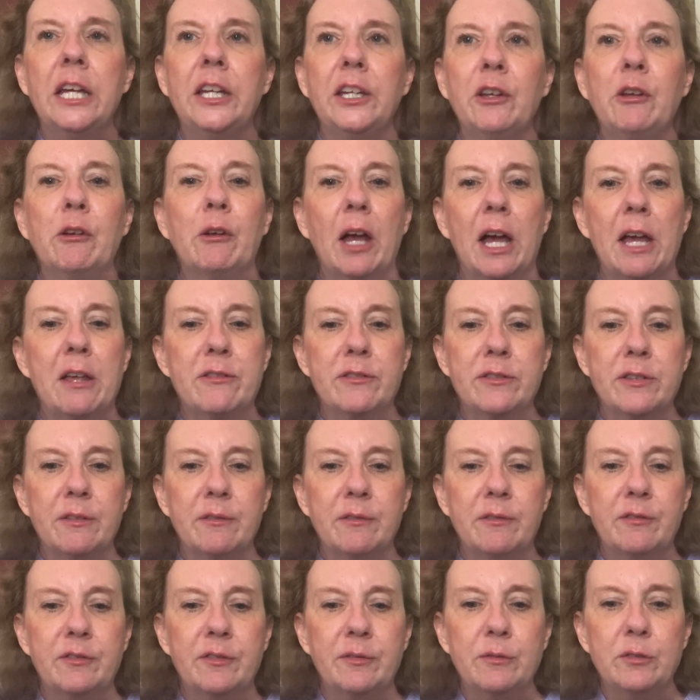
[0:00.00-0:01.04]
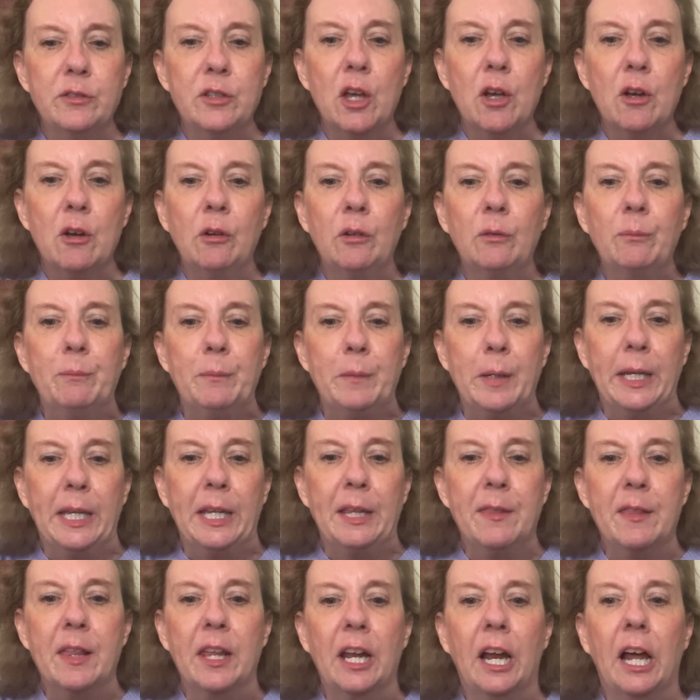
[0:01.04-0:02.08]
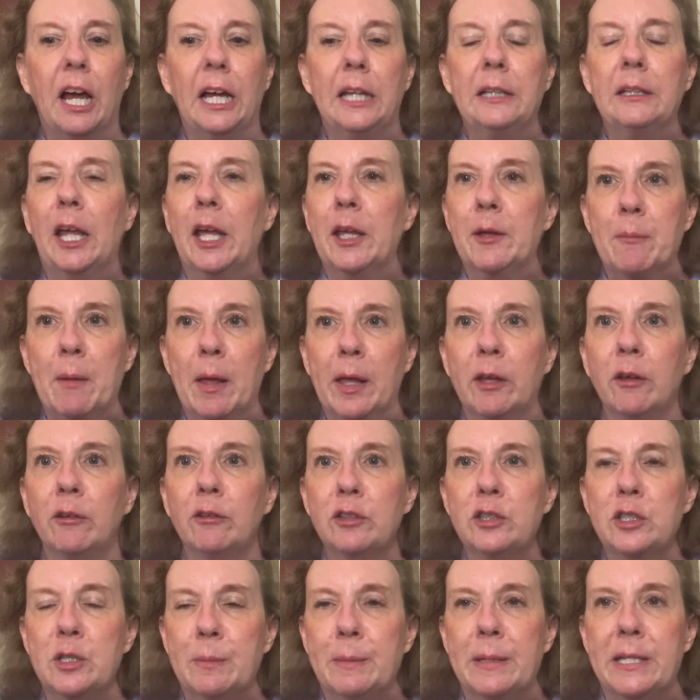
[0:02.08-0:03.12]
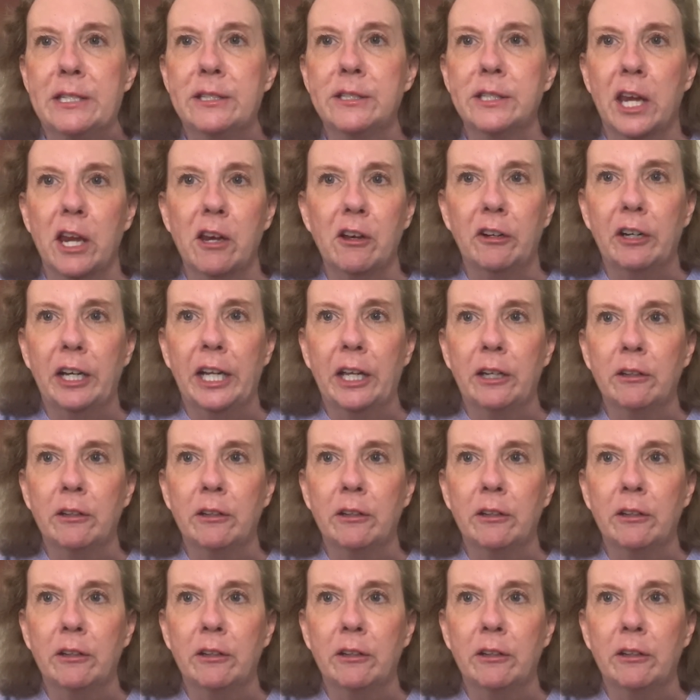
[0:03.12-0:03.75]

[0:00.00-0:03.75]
you guys have known me that I like my ghosts to be scary.